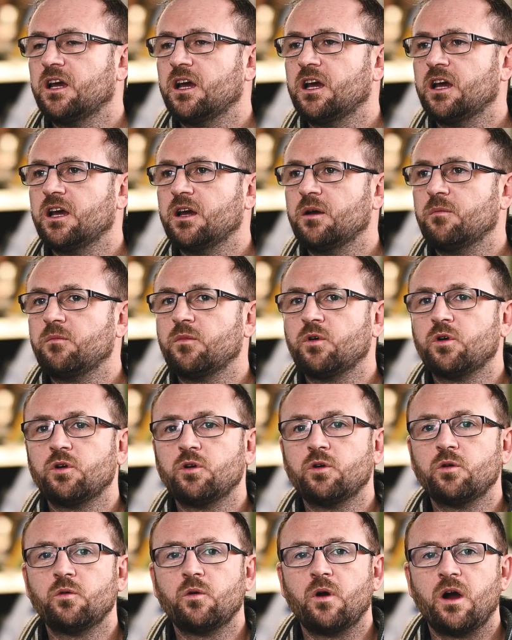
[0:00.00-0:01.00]

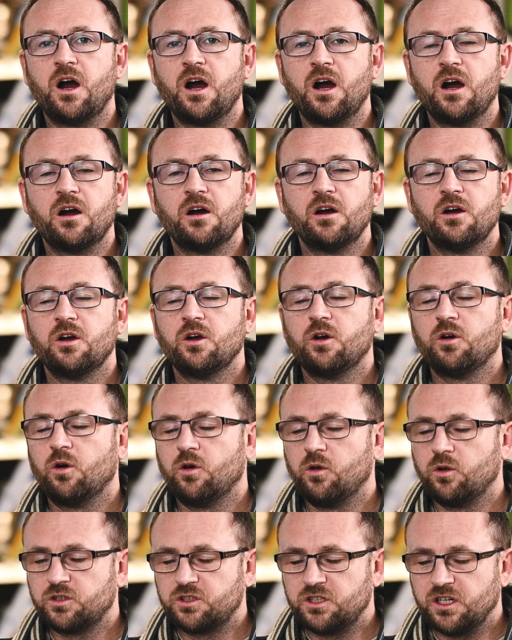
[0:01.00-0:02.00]
who are
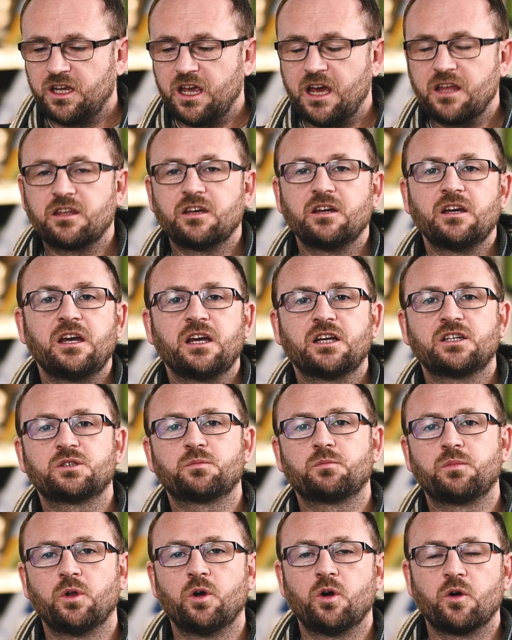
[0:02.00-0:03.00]
together
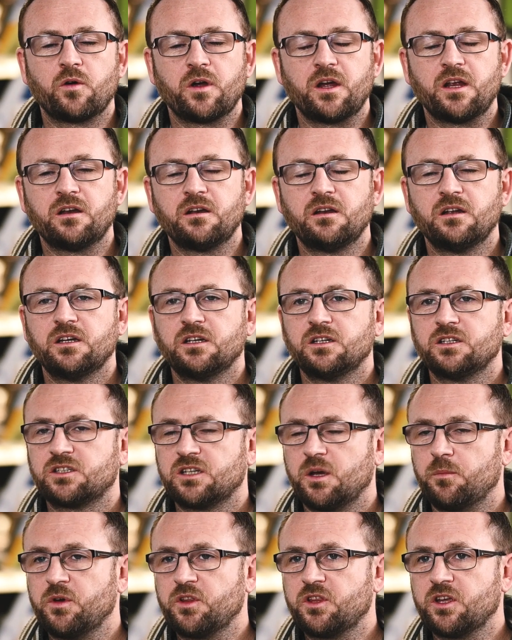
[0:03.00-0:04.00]
exploring
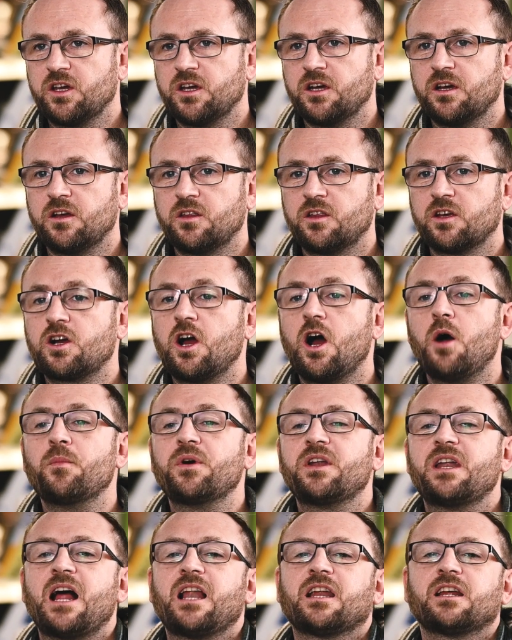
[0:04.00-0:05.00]
some of the
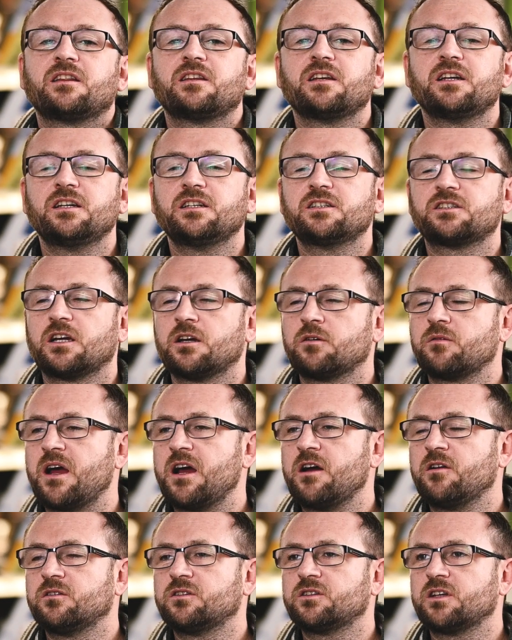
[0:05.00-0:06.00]
commonalities
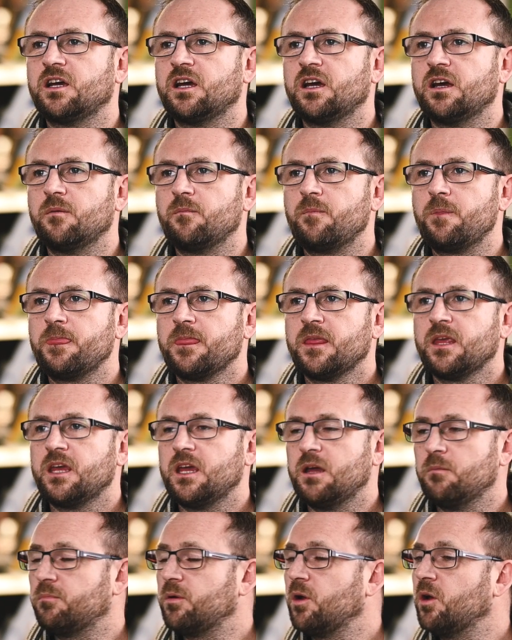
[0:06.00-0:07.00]
around
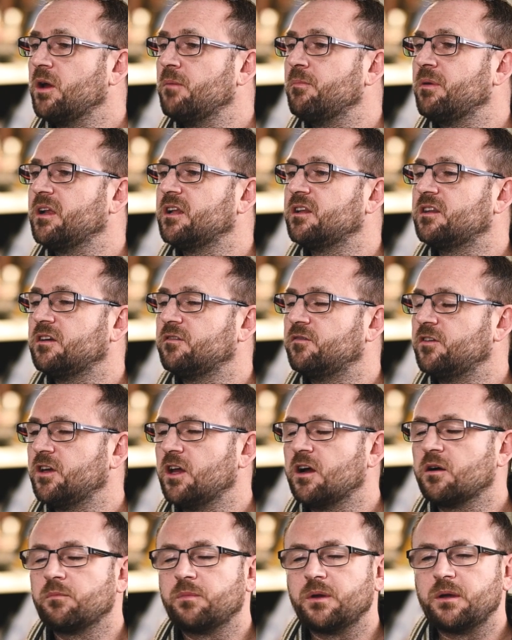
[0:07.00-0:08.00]
employability for
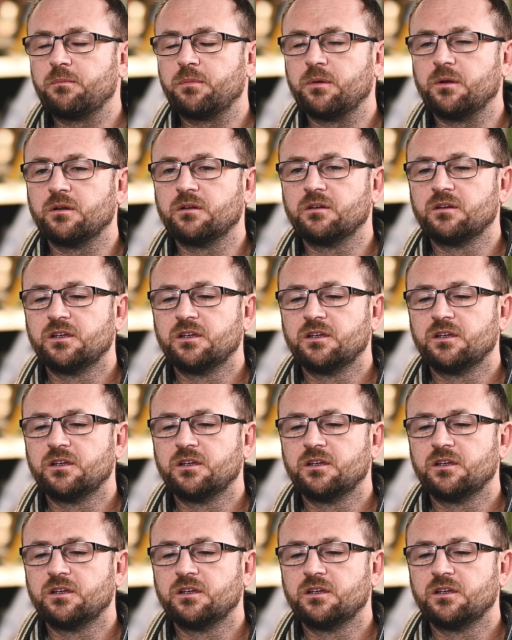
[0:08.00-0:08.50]
young people.